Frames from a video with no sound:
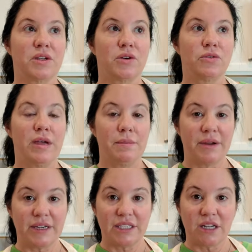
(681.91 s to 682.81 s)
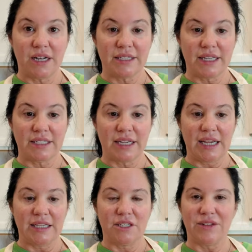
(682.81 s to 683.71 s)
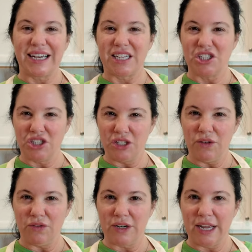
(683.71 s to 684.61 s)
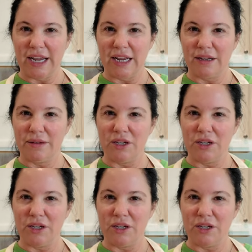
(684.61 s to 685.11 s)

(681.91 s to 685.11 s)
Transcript: cranberry sauce last night so that could chill overnight,